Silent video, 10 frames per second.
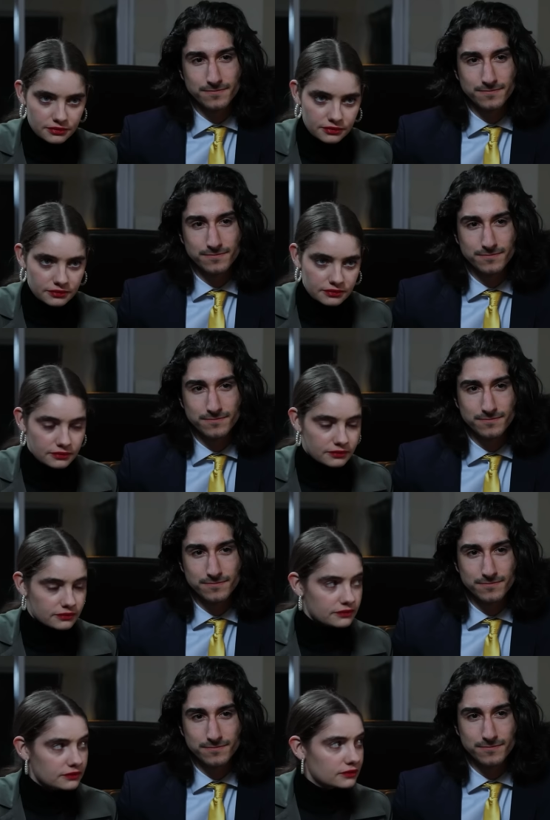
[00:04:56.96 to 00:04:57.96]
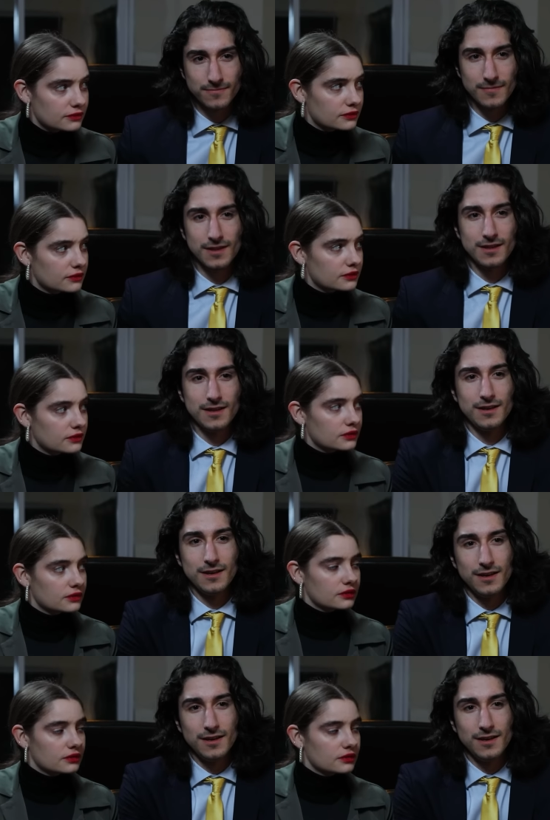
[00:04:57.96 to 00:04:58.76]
(silence)